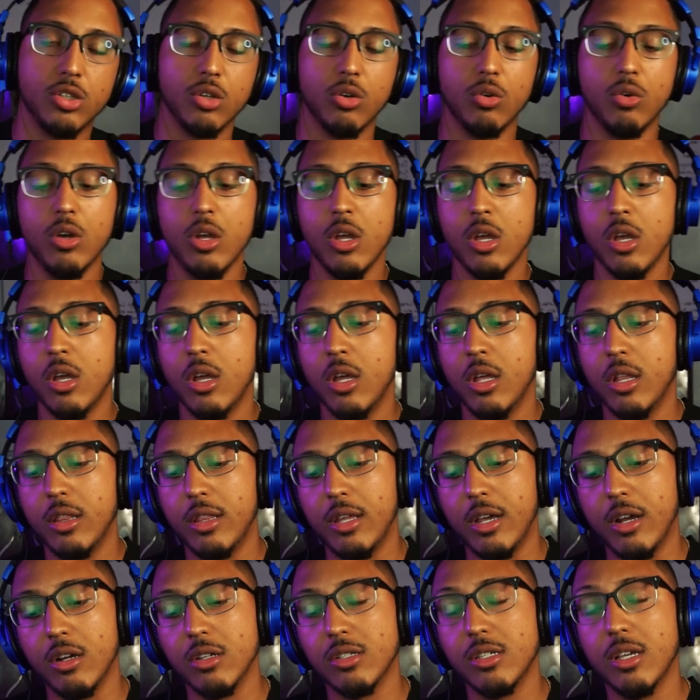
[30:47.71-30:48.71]
So
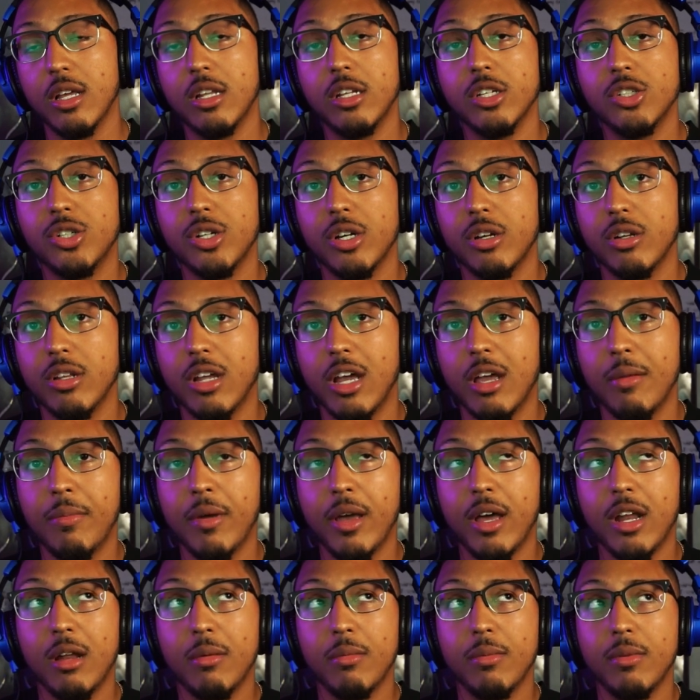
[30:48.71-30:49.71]
there's Illustrator on
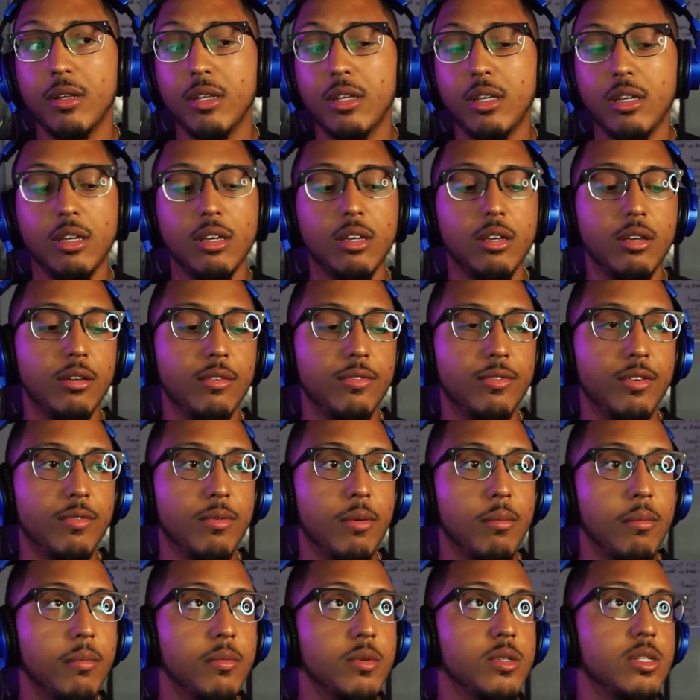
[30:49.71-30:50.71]
iPad, I believe,
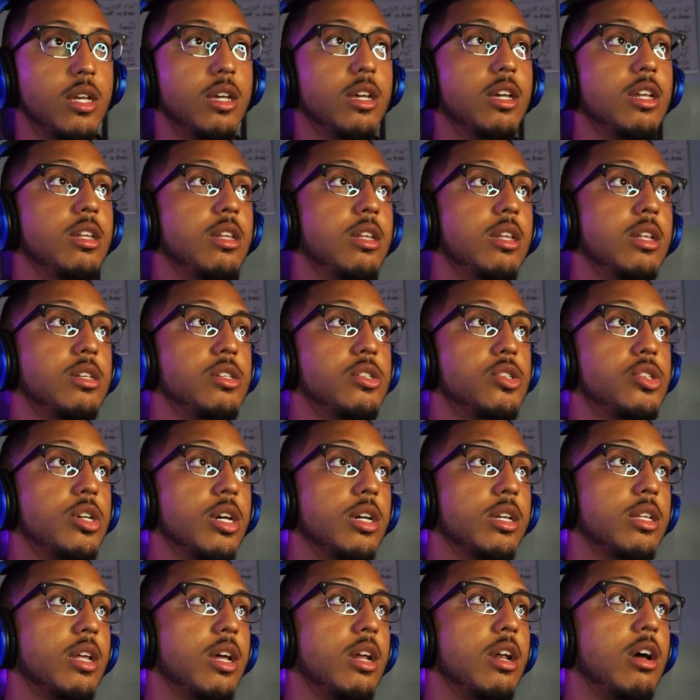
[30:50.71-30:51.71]
if I'm mistaken. Let's
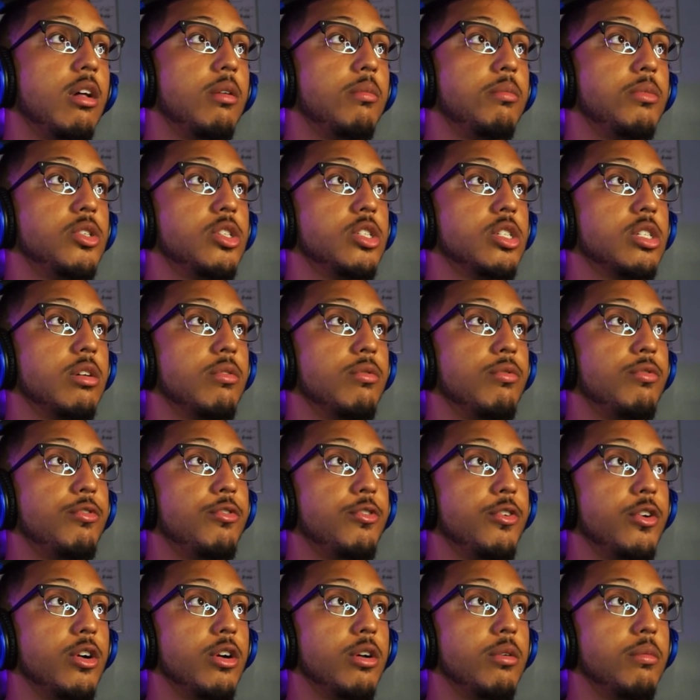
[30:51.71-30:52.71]
check that out. Let me just
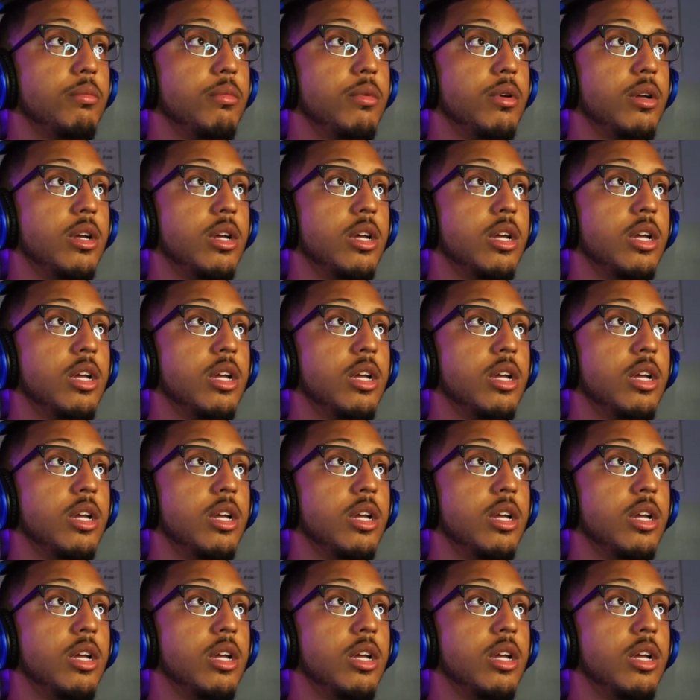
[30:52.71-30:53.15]
confirm.